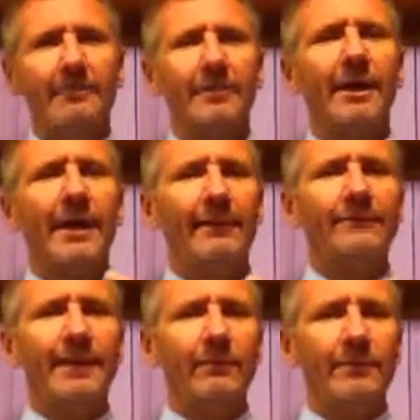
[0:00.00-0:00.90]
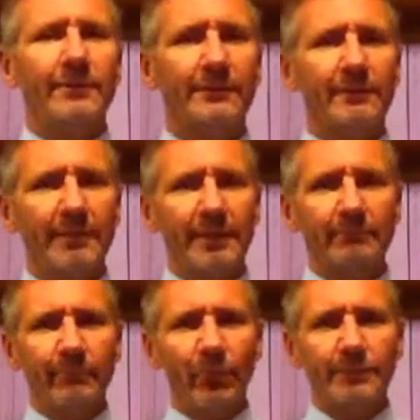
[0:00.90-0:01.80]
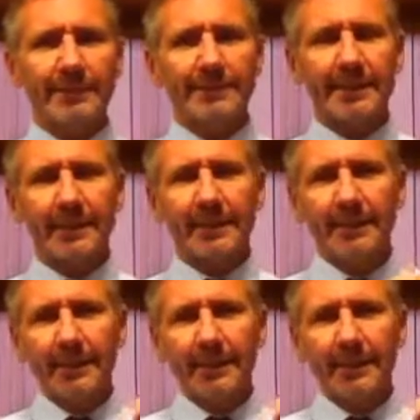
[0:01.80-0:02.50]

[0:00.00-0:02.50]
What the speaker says: but I have dealt with them in more detail